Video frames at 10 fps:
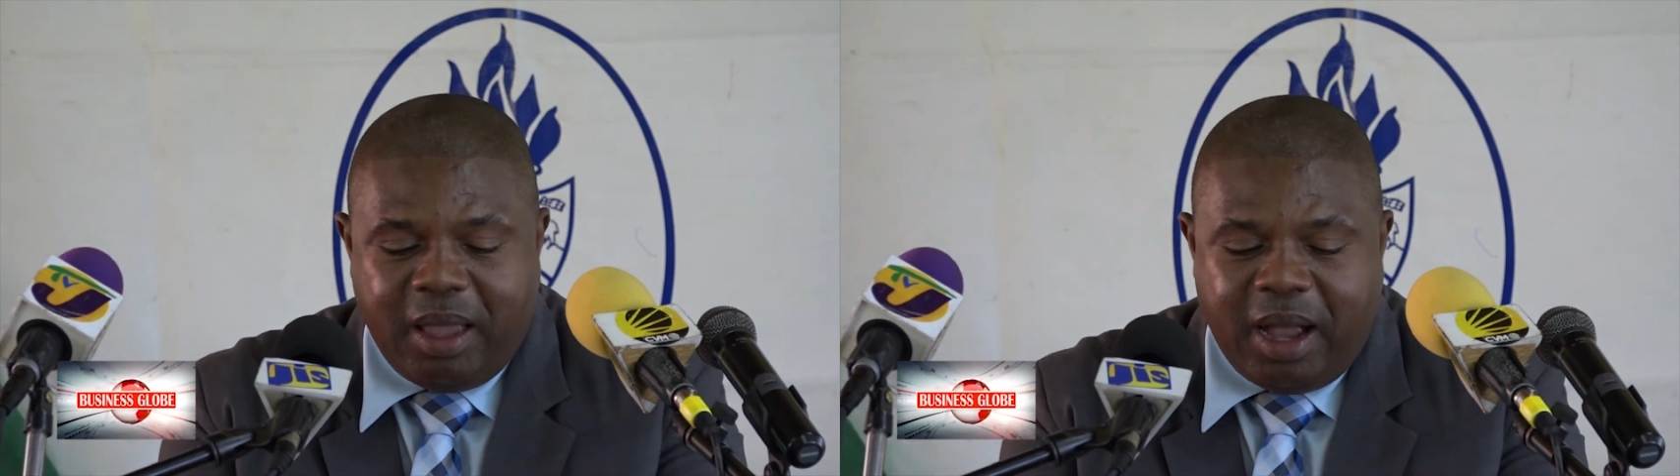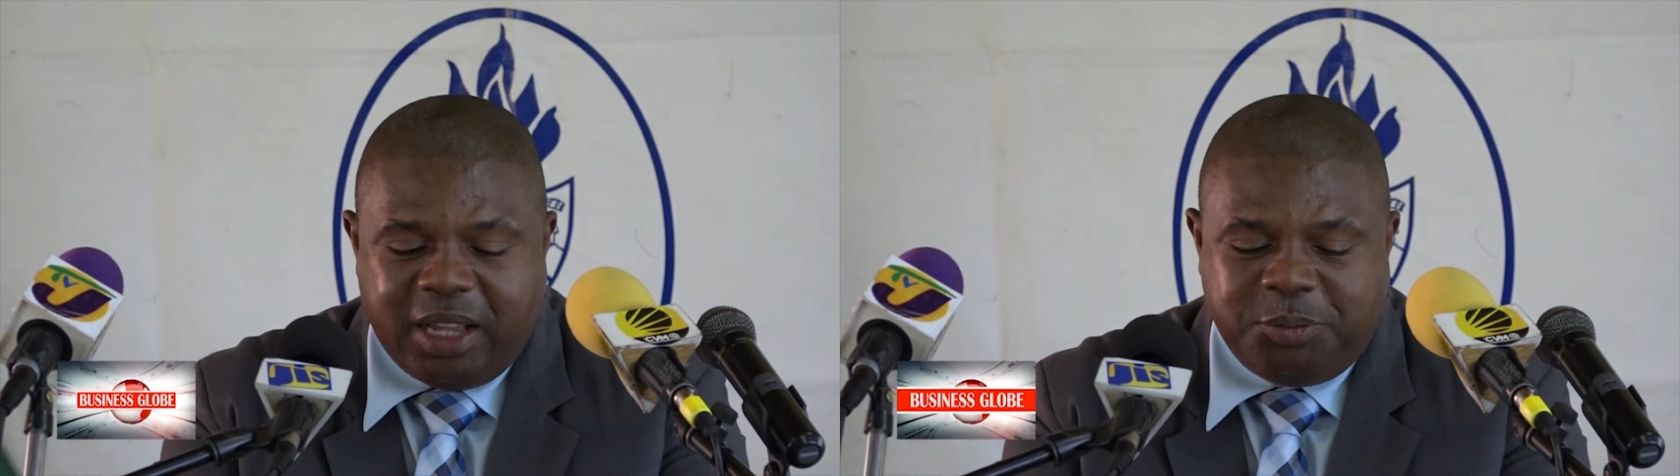
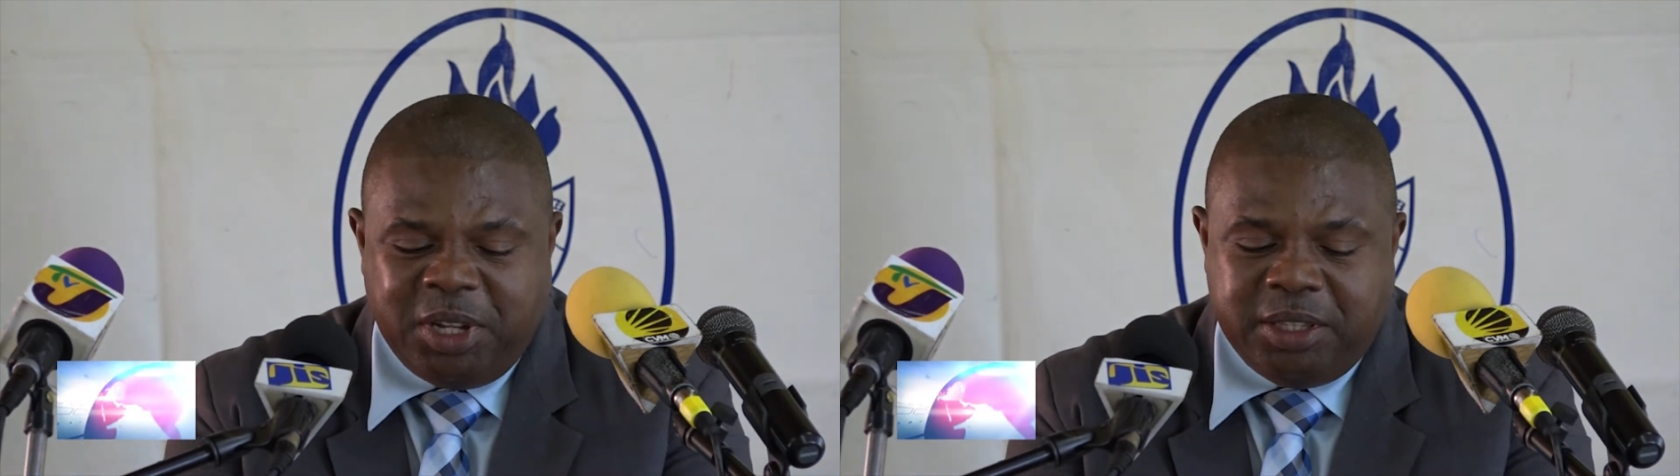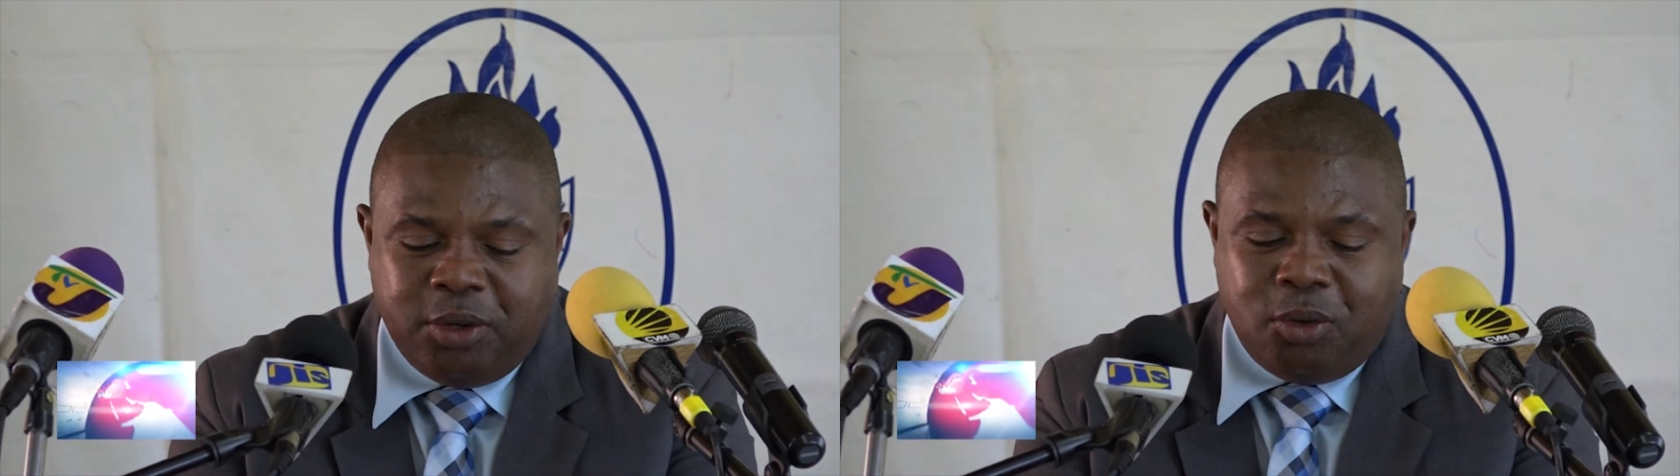has
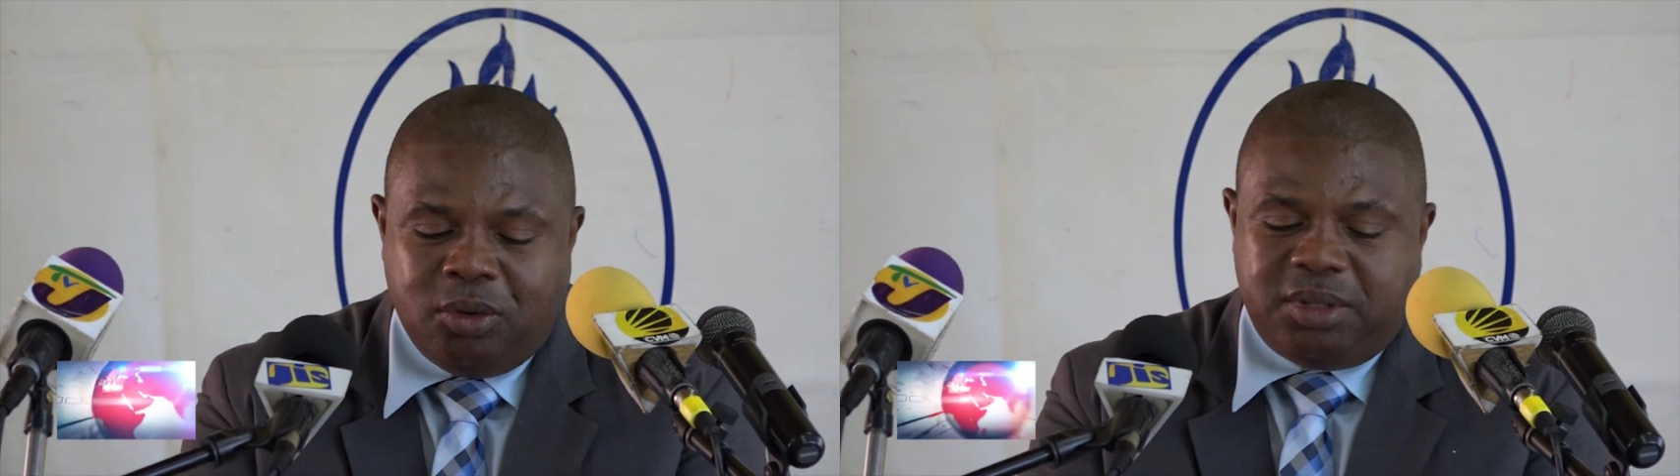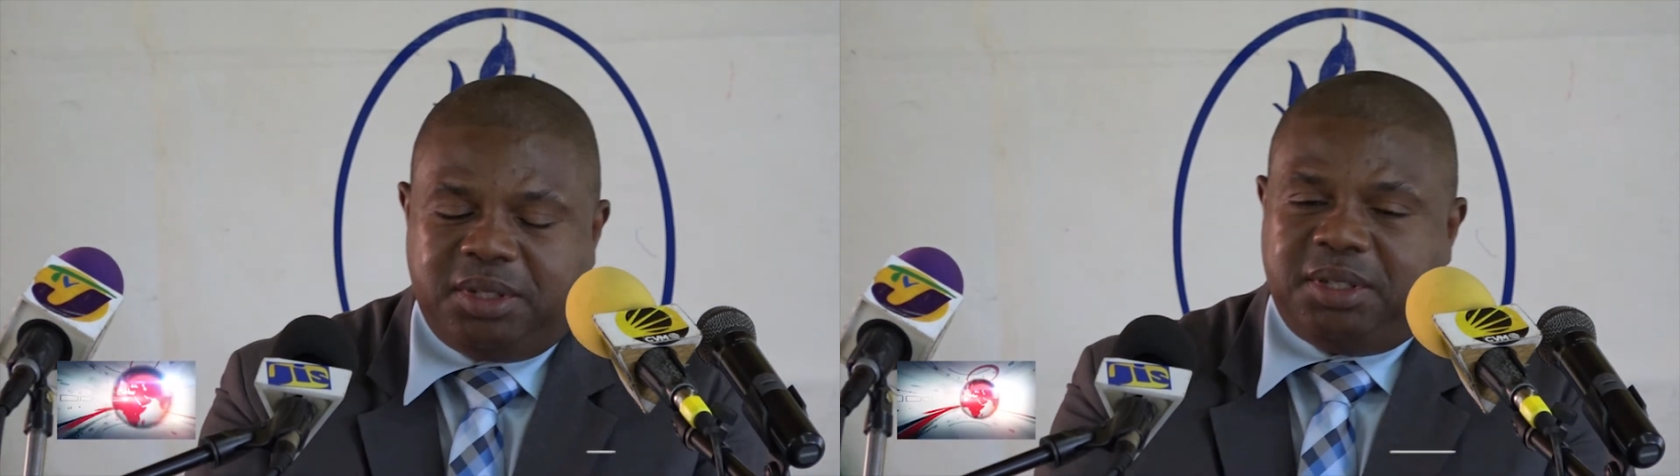been
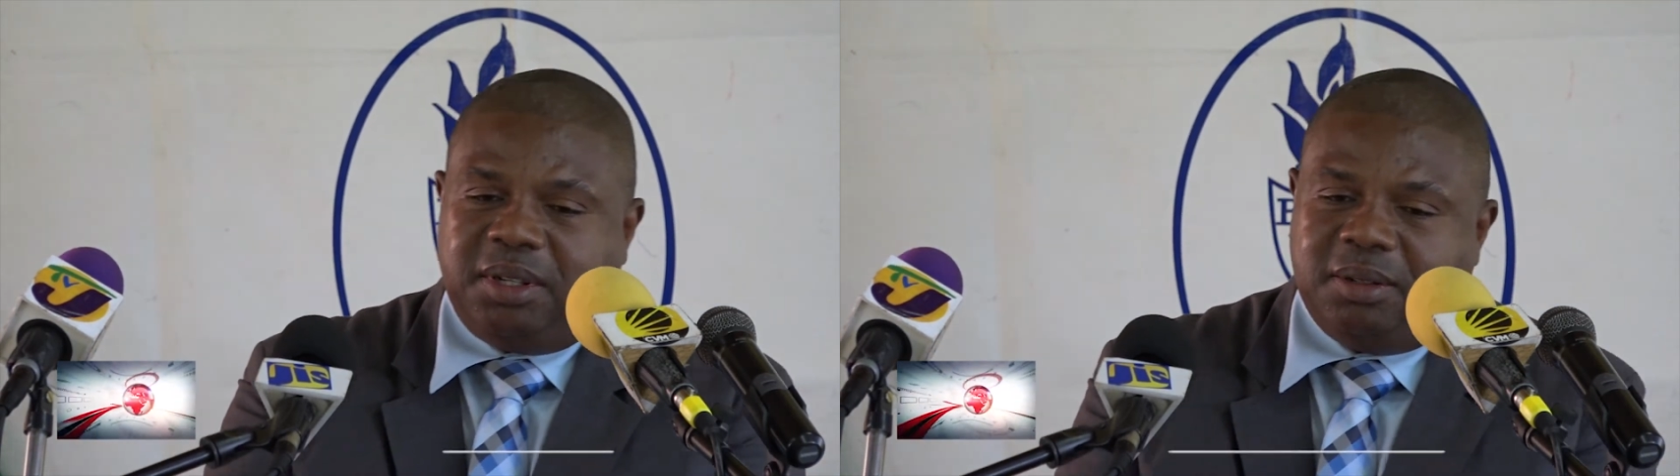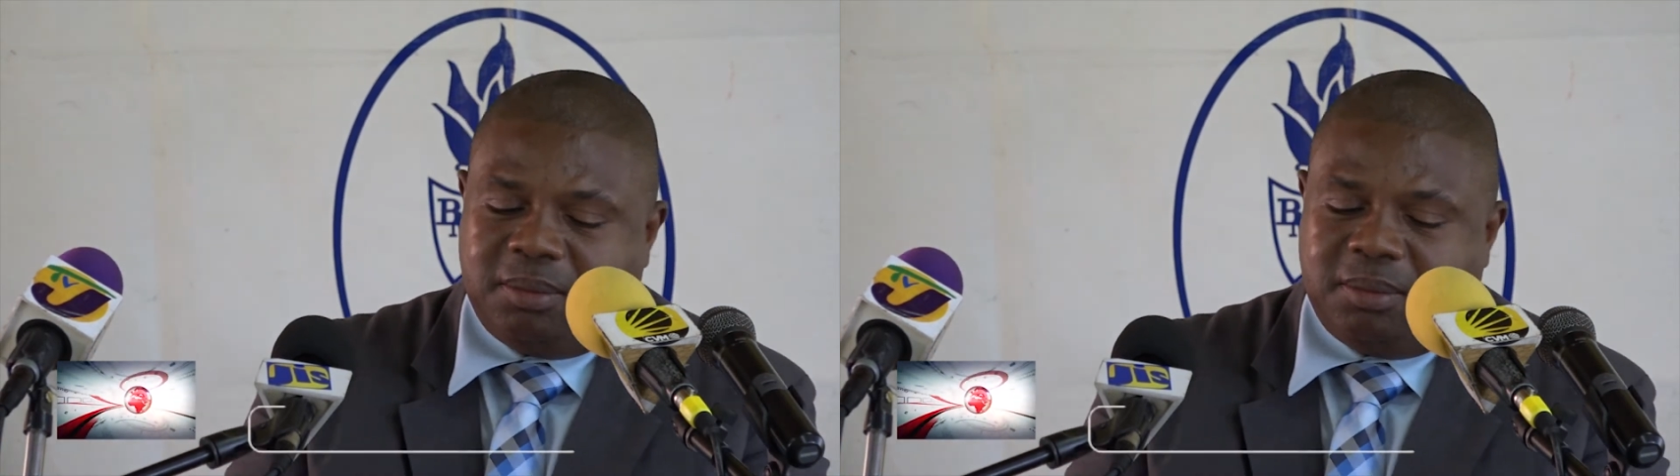used